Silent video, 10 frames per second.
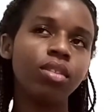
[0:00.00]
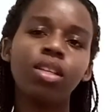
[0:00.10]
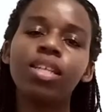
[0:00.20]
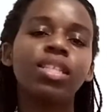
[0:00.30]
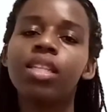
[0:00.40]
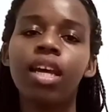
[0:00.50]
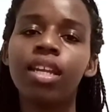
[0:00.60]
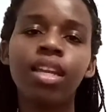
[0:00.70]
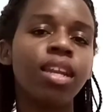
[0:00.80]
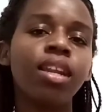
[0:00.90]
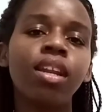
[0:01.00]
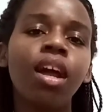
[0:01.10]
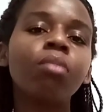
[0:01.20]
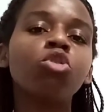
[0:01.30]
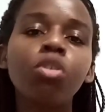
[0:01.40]
Gets na.
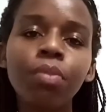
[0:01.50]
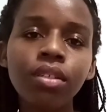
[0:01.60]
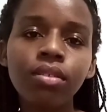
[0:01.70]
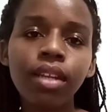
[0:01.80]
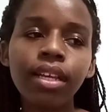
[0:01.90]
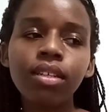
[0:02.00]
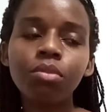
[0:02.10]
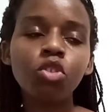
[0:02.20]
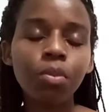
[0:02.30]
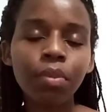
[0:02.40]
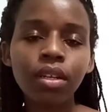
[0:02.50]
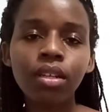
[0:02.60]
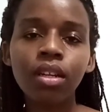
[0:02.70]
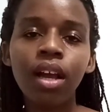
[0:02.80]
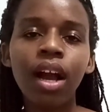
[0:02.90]
I'm tripping. Like, I'm tripping.
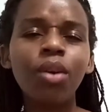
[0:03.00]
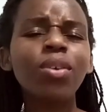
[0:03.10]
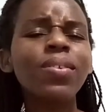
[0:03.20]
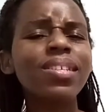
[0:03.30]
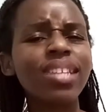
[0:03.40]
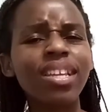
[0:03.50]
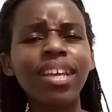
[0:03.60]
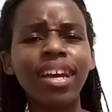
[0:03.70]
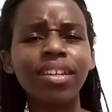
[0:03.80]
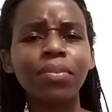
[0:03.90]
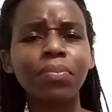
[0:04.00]
I always say that.